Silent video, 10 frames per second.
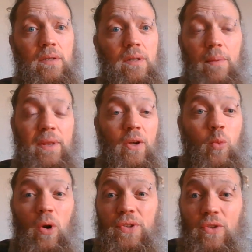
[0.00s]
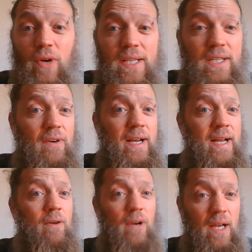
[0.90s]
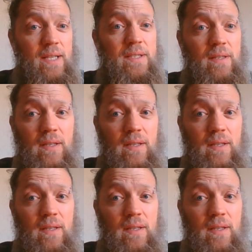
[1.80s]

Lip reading: I mean, the world's crazy right now, right?